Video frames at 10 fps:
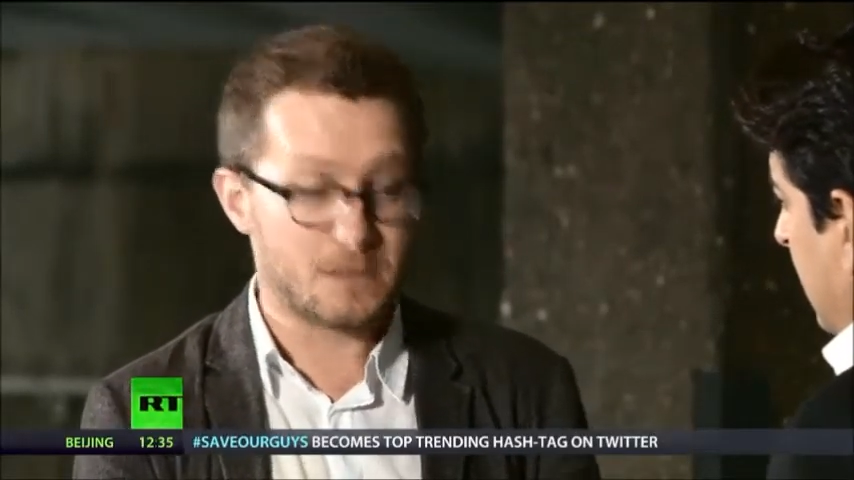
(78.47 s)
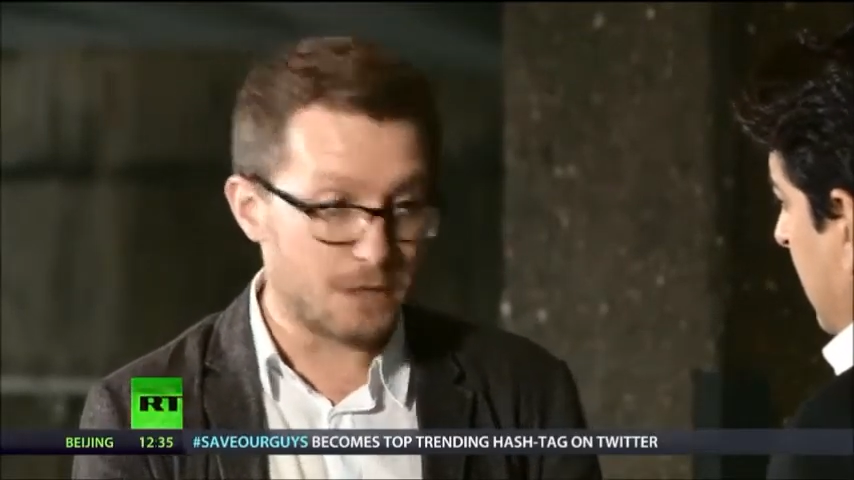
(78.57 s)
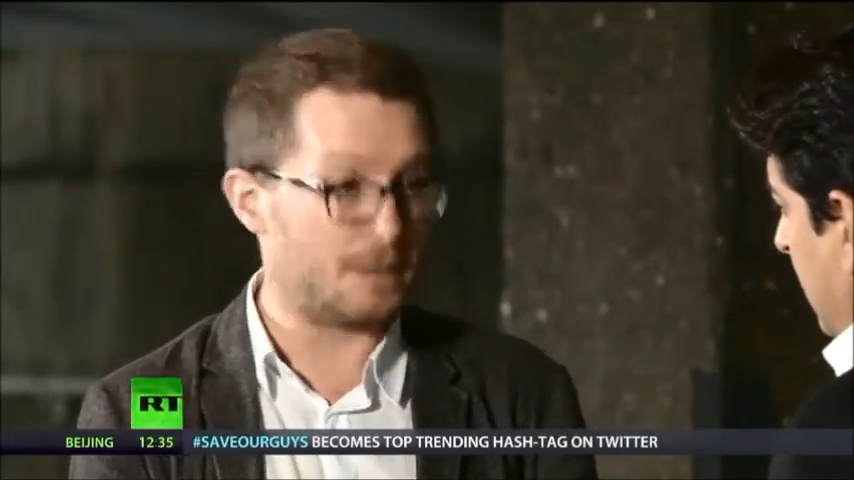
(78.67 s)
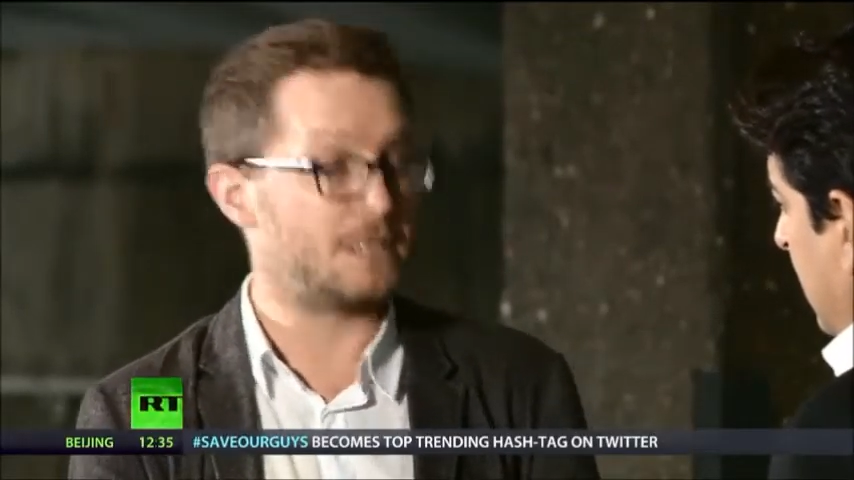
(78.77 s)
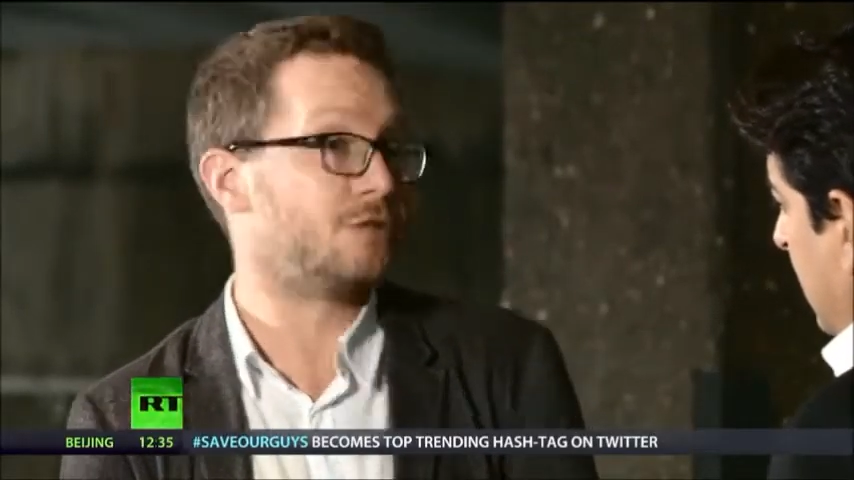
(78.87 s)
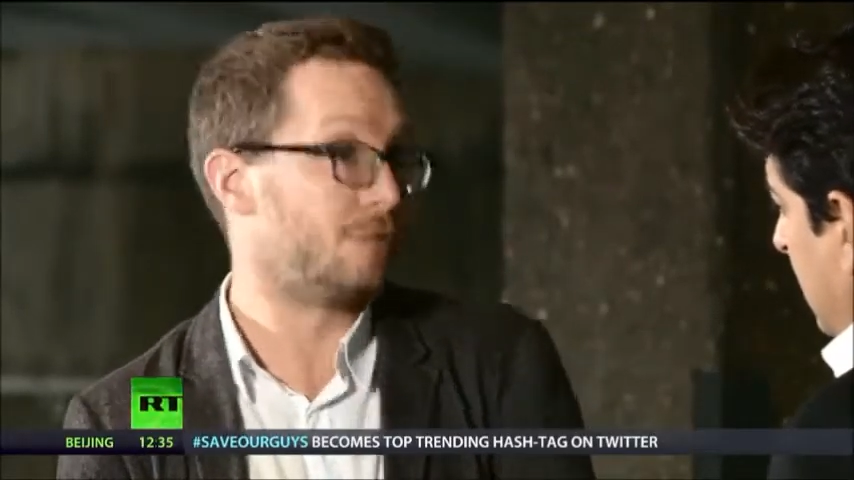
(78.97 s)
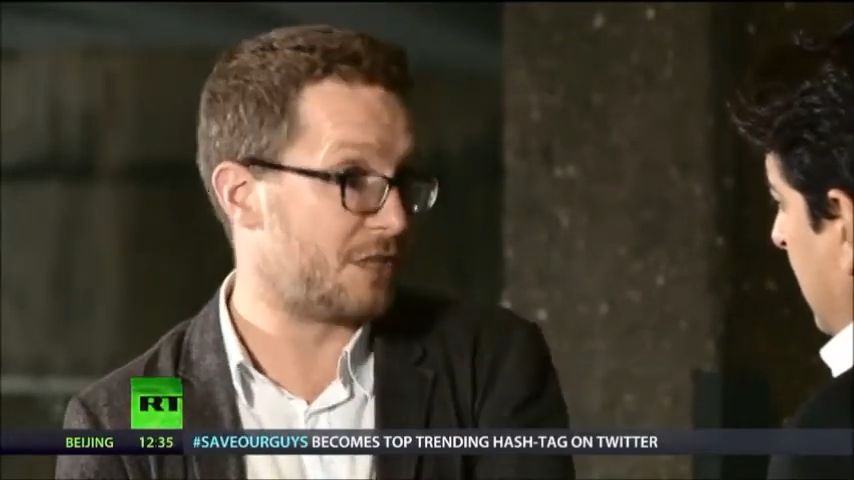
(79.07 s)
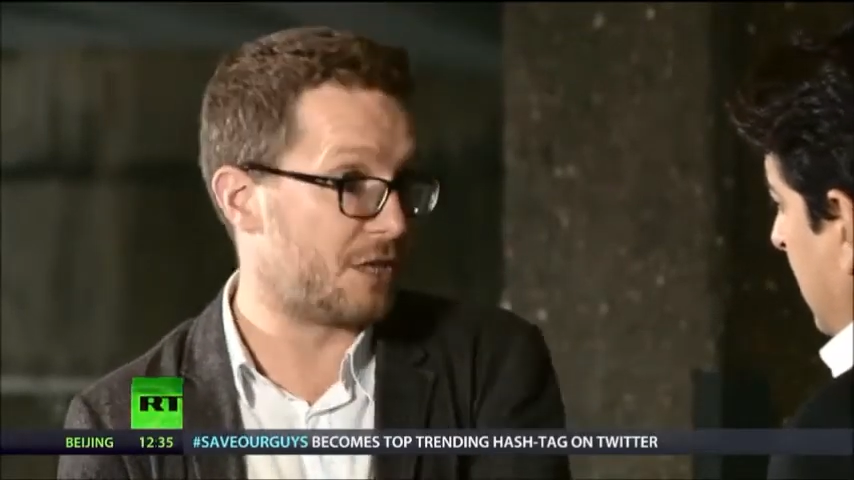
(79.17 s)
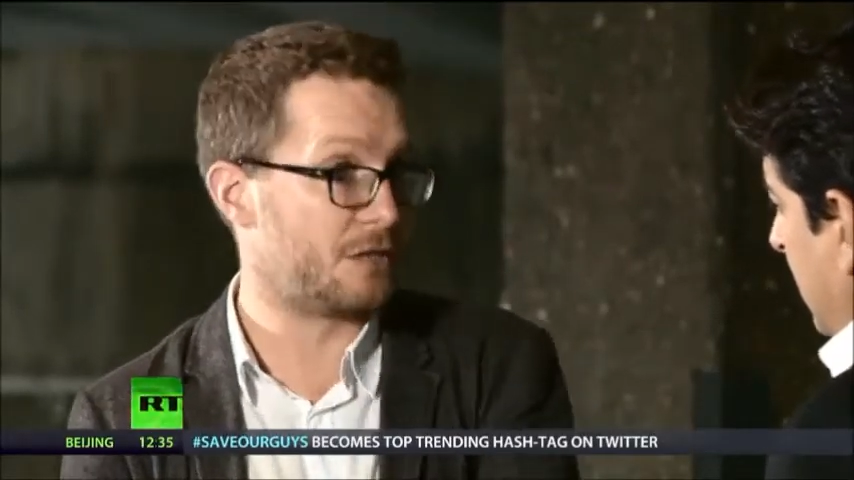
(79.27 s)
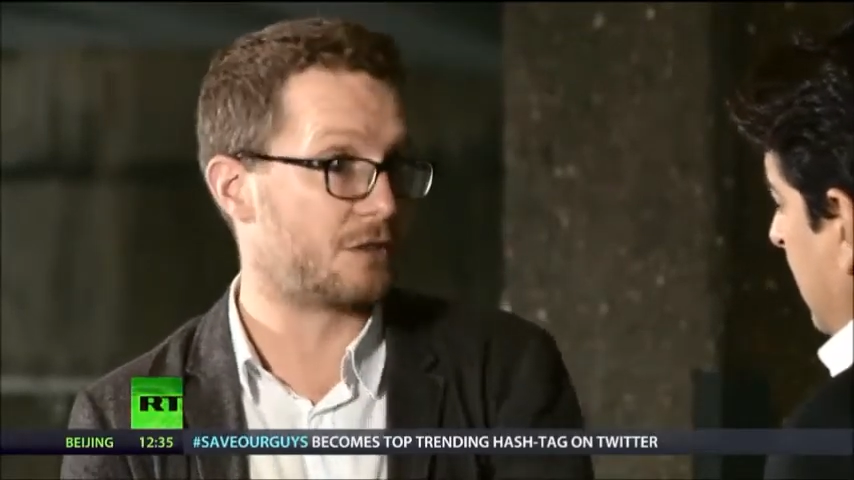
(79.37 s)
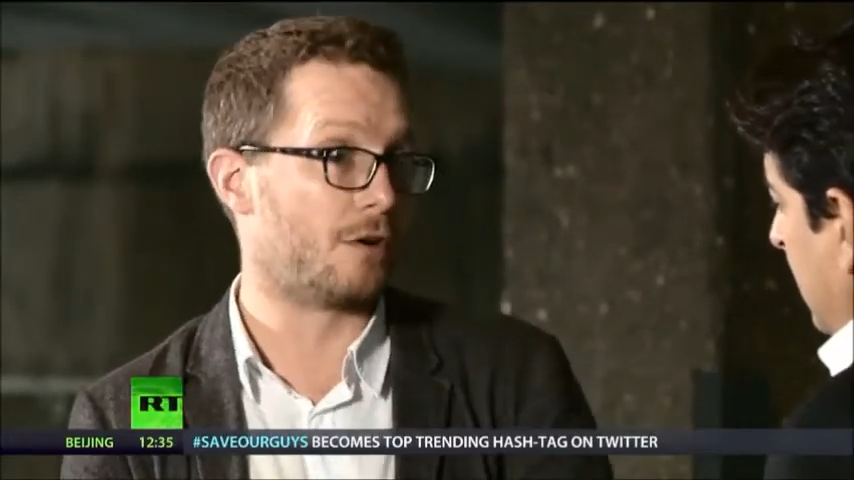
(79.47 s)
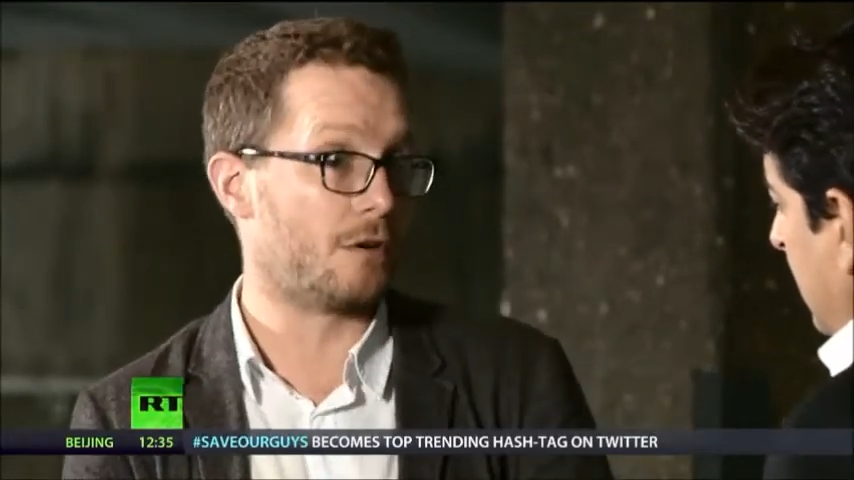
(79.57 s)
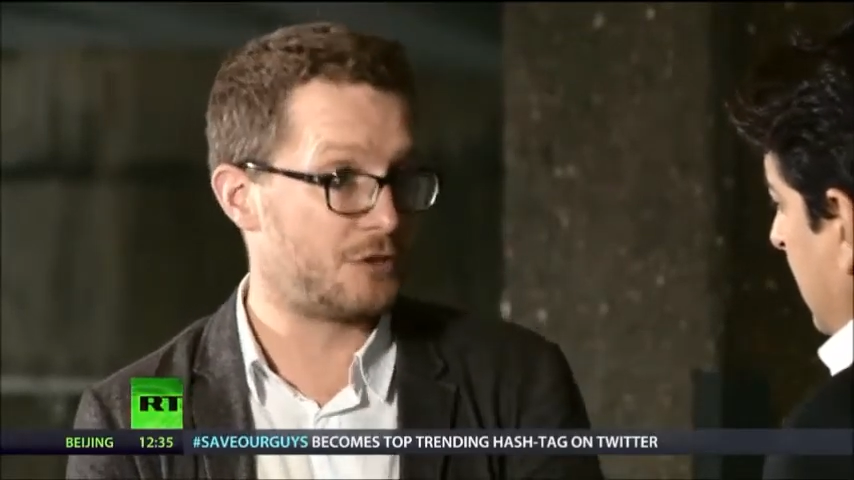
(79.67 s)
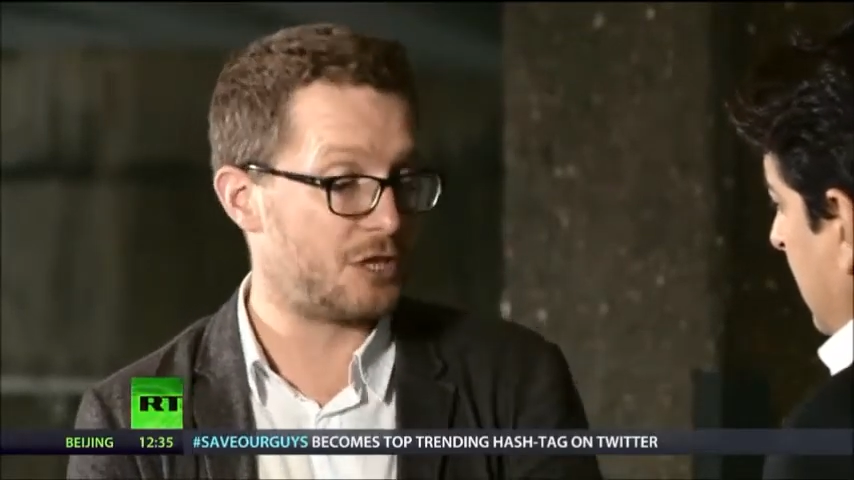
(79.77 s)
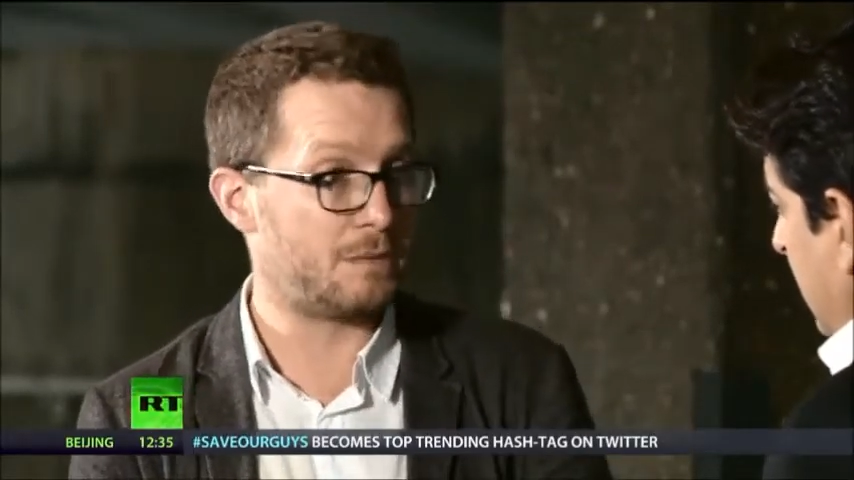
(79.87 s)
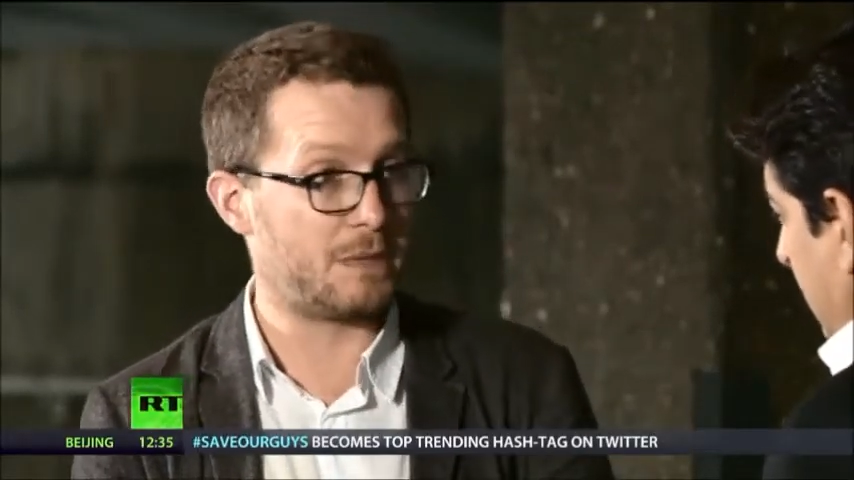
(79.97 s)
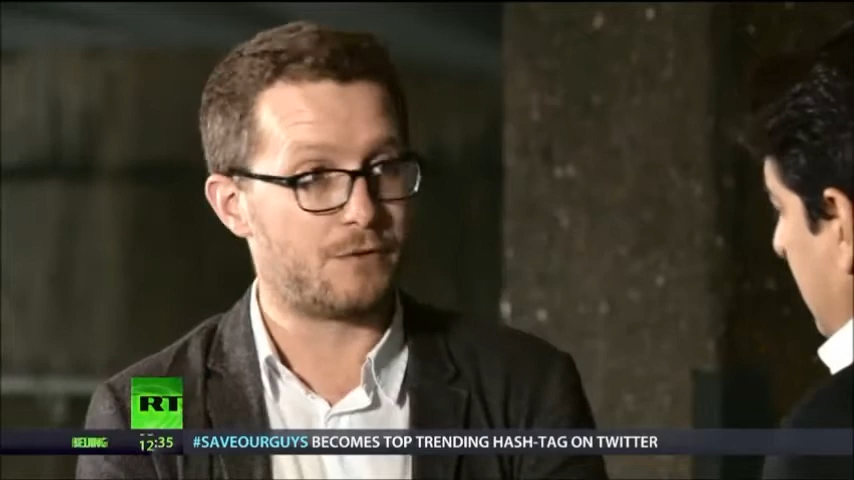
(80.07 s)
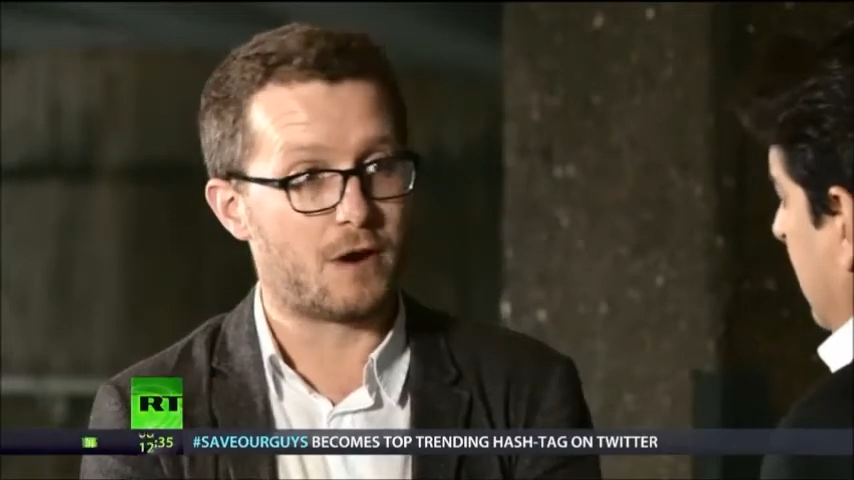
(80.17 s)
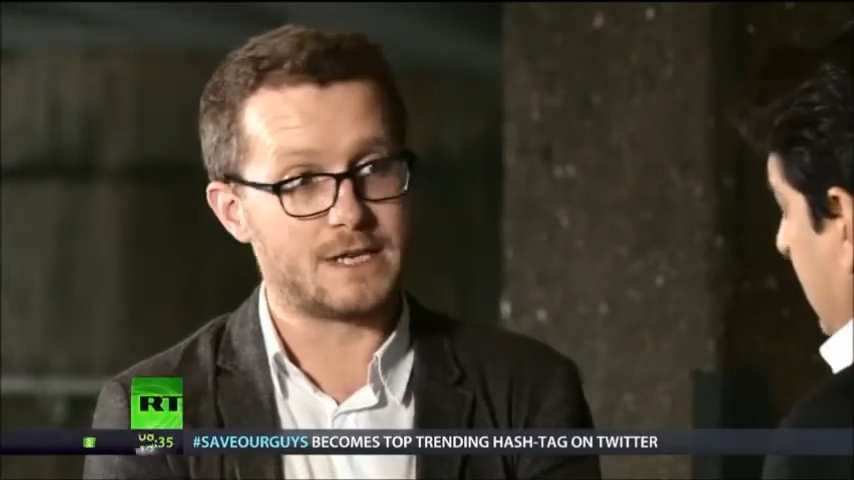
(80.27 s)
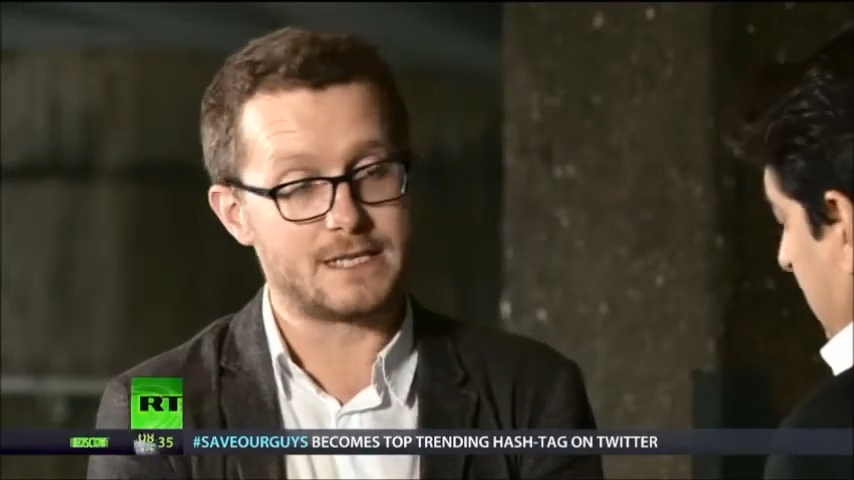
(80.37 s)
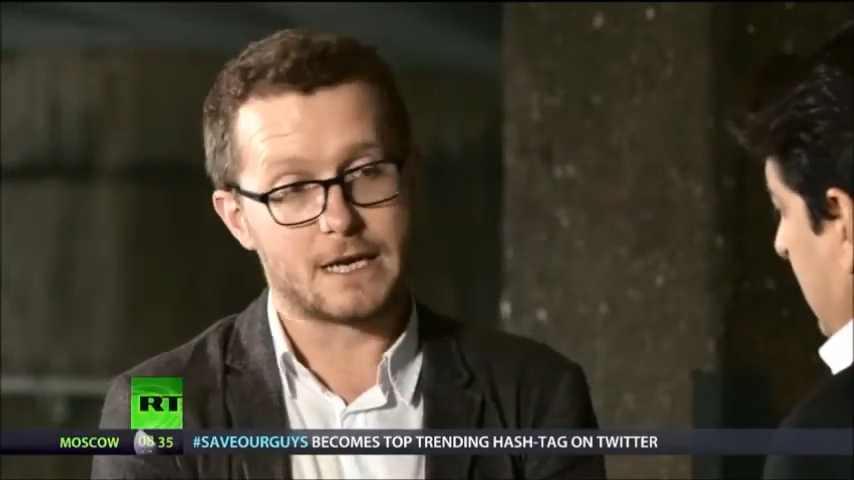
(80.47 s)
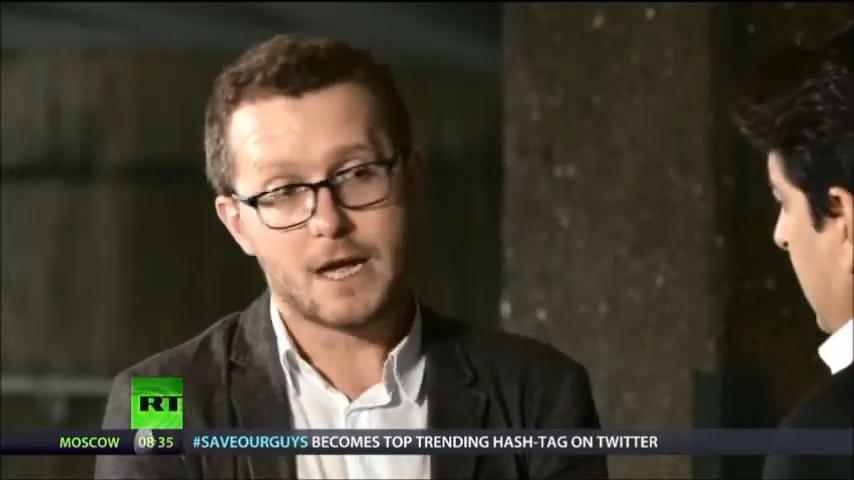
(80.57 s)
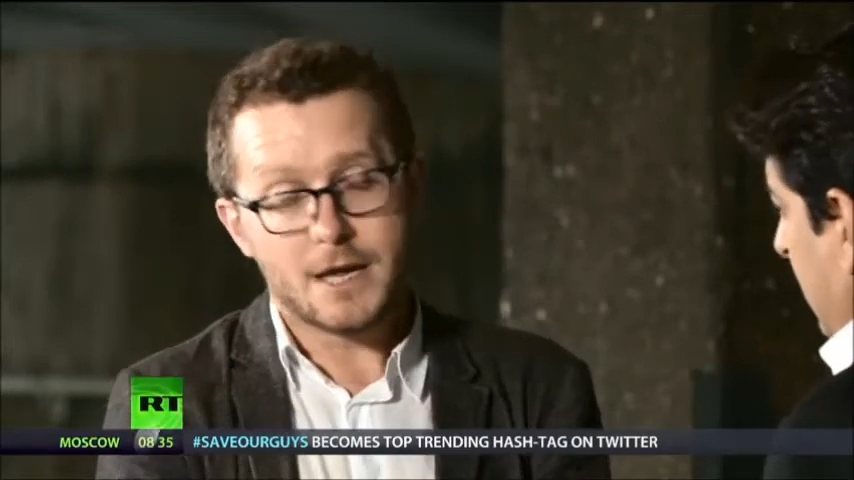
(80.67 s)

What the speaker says: this is a return to growth, GDP rising.